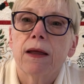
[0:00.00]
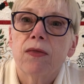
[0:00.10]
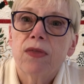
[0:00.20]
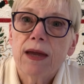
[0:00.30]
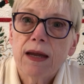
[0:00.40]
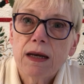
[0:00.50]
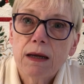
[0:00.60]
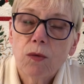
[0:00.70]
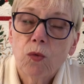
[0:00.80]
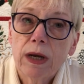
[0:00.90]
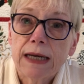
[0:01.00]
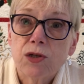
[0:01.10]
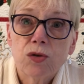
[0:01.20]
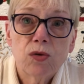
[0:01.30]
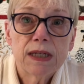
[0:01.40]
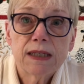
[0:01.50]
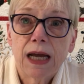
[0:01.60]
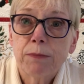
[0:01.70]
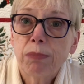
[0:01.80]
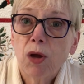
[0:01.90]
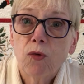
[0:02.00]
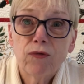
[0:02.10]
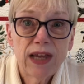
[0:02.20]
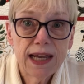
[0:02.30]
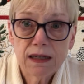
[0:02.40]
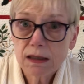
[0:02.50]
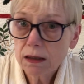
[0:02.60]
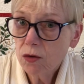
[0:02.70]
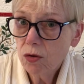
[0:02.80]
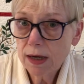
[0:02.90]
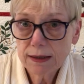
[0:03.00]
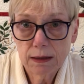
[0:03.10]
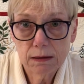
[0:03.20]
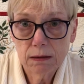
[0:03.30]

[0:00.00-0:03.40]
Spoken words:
Then what I do is I blow fans across it.